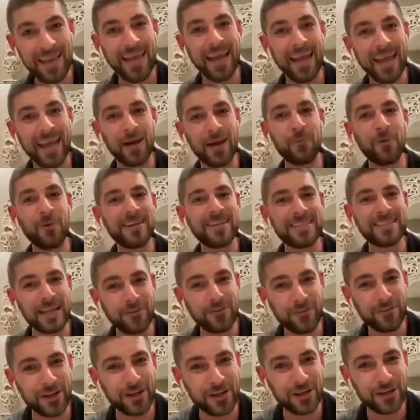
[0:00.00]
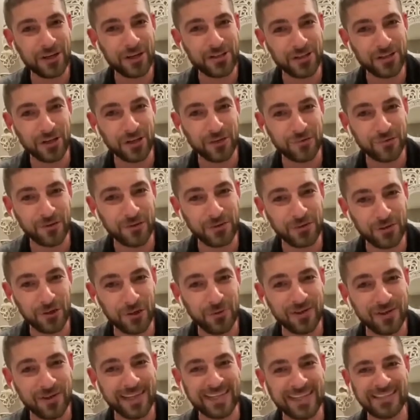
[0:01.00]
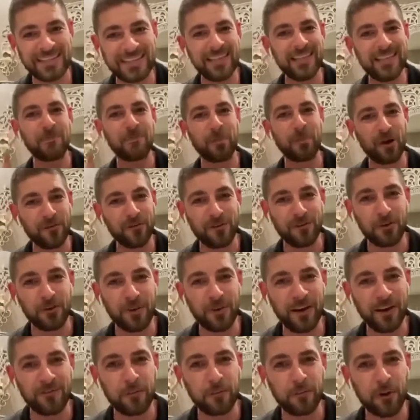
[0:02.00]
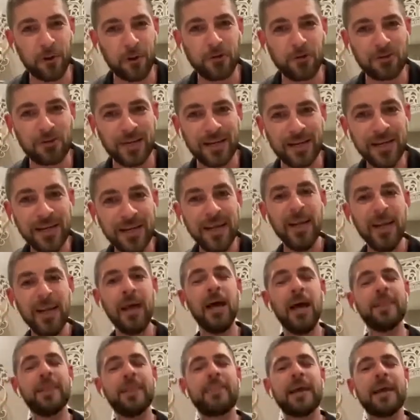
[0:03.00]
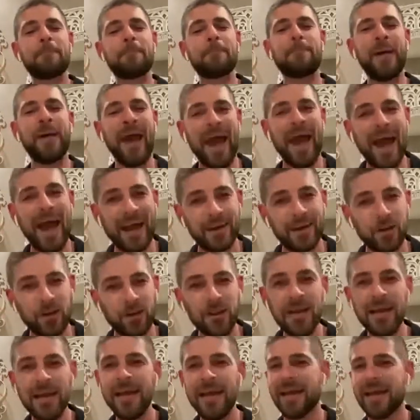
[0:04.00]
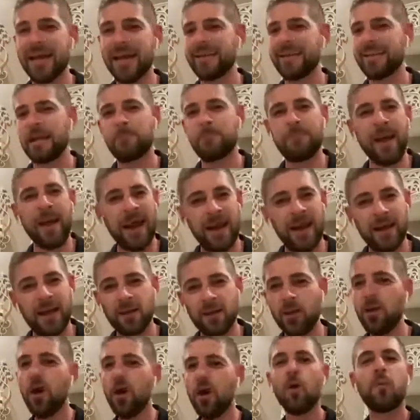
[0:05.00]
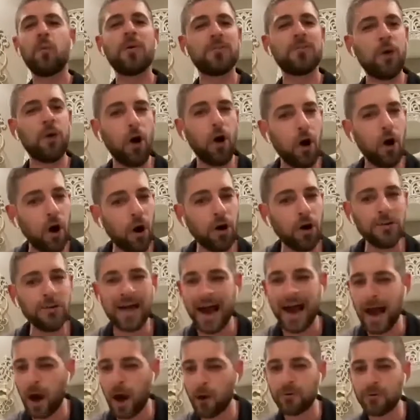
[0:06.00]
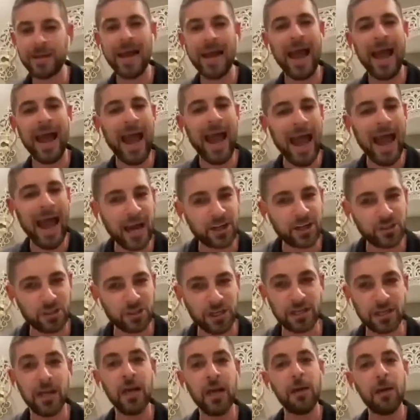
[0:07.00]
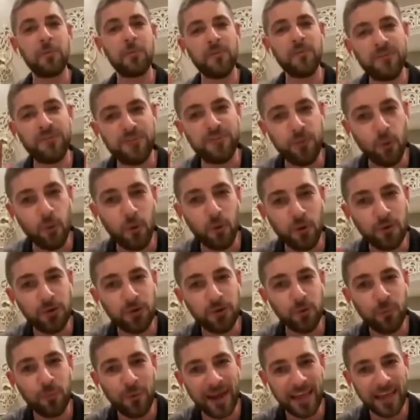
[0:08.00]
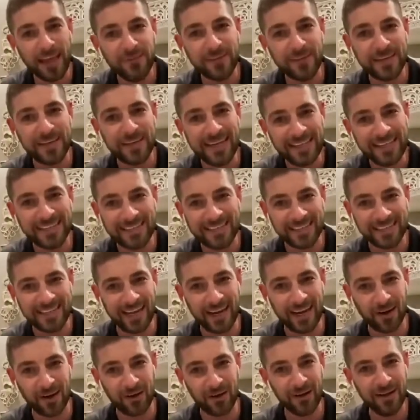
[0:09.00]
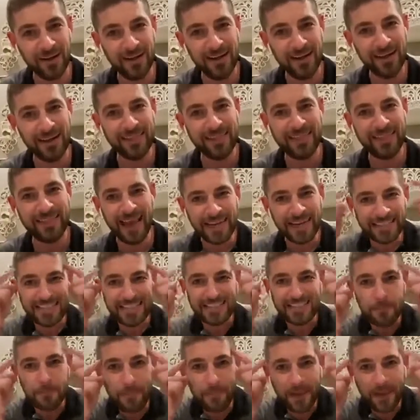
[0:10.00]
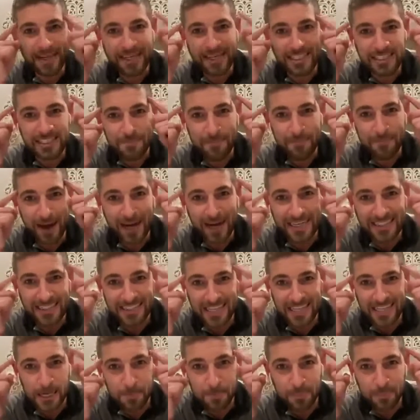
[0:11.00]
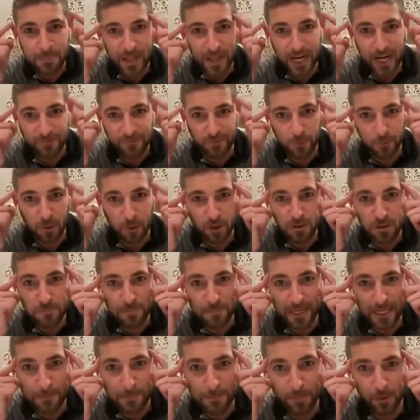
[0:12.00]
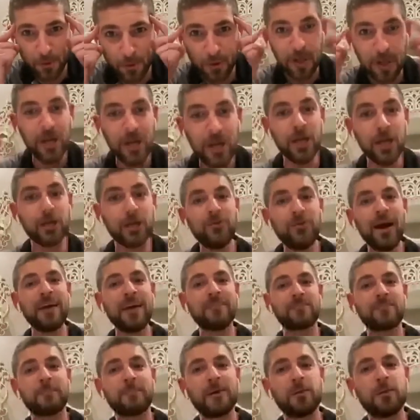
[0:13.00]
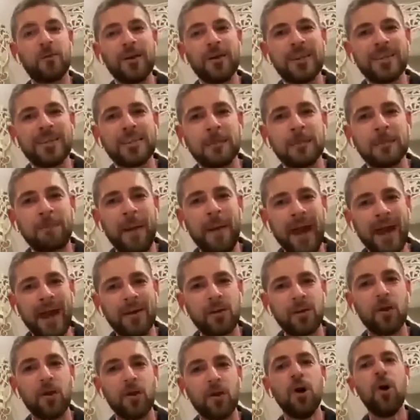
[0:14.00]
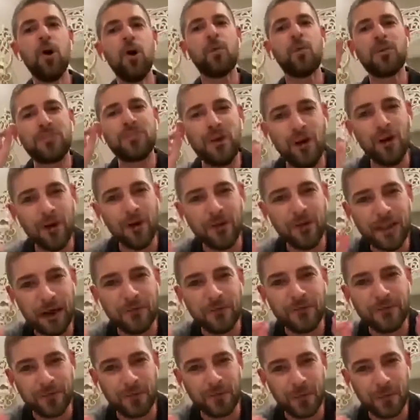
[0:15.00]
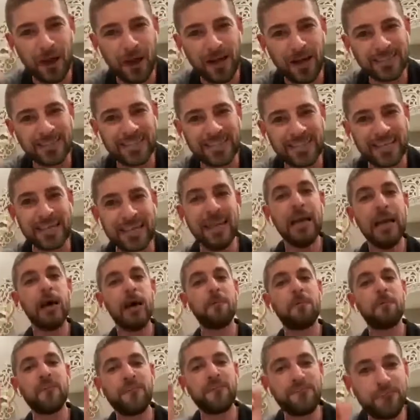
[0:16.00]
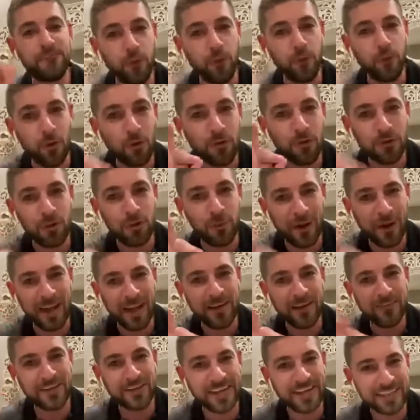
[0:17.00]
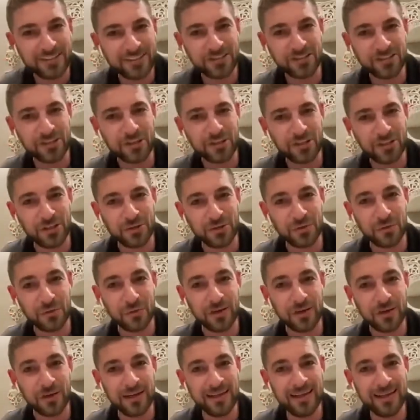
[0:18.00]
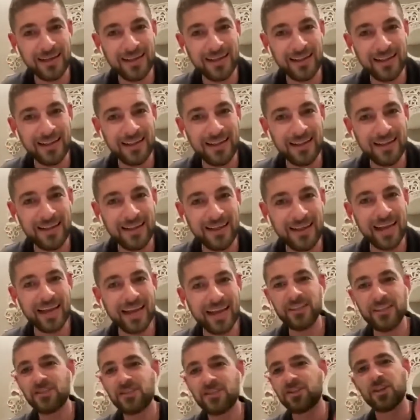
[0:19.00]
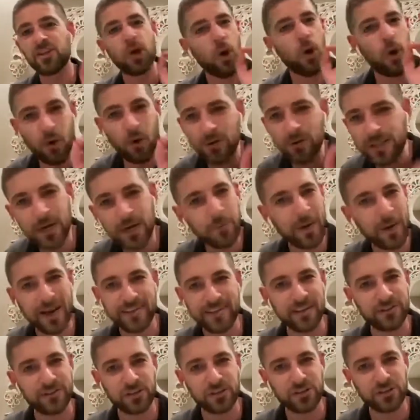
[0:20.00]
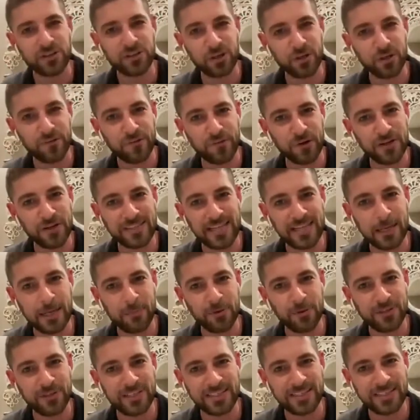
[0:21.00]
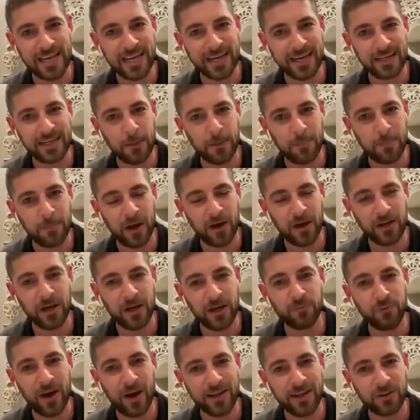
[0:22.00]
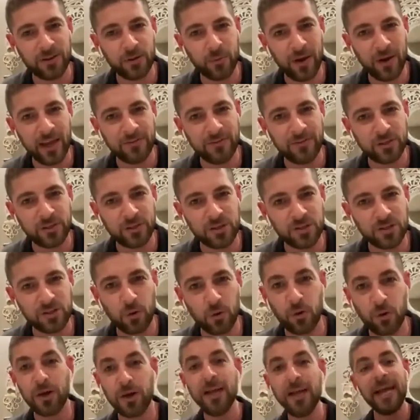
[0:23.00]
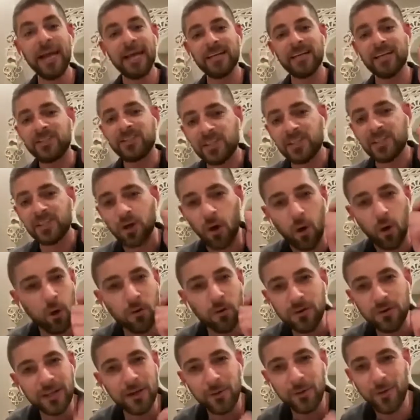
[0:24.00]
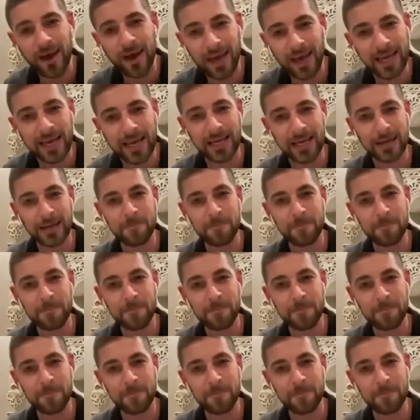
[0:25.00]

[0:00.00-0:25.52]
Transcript: And what does every good surfer do when they see the perfect wave approaching? They paddle, and they paddle with all out action before the wave gets there. That is the biggest mindset block for most people. You have to be willing to paddle with all out ferocity before the wave gets to you. It is the only way that the surfer is able to stand up on and ride the wave to shore. It is the only way.